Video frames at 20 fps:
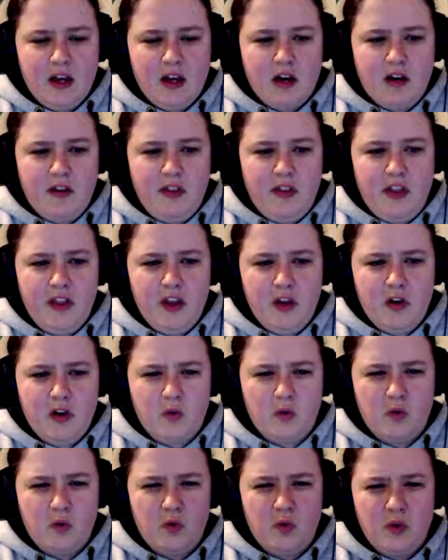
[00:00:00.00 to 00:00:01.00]

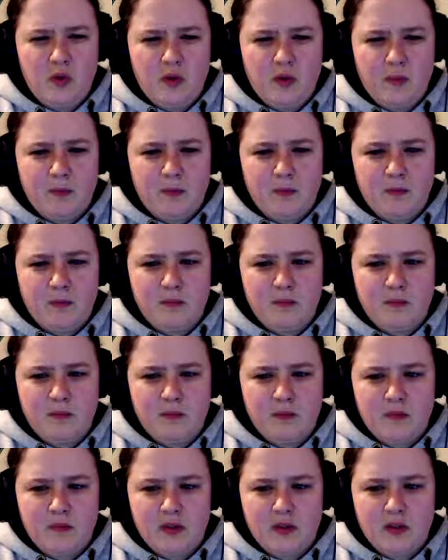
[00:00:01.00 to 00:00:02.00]
Although,
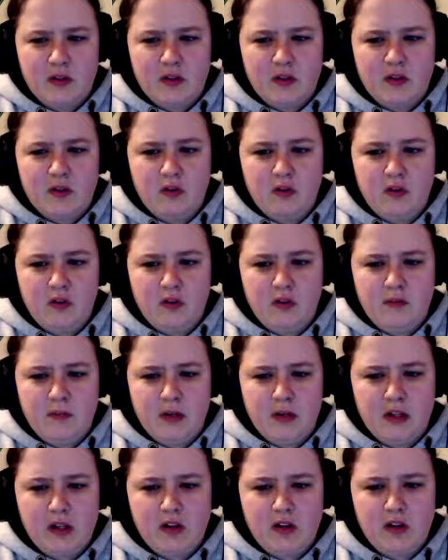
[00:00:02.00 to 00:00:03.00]
colour of
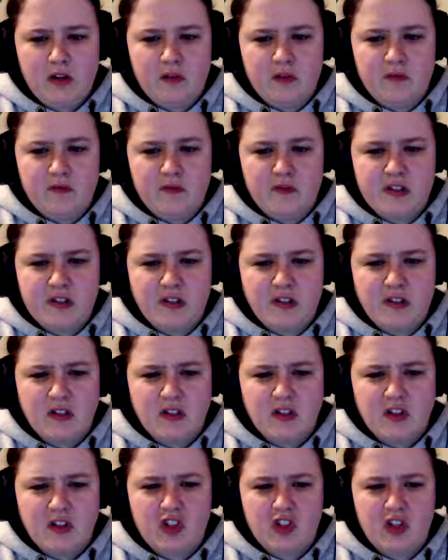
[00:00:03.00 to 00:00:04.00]
my gloves.
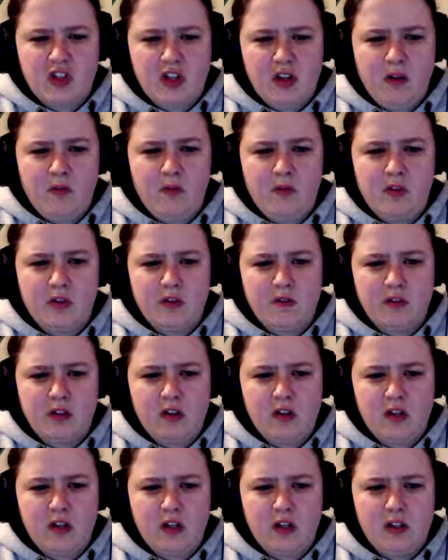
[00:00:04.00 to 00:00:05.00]
Should I go for a different
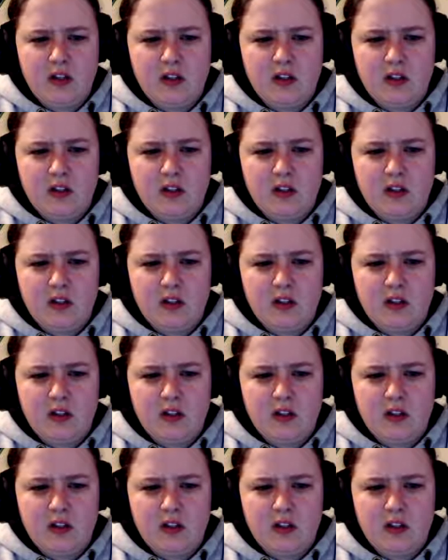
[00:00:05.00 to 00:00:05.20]
colour?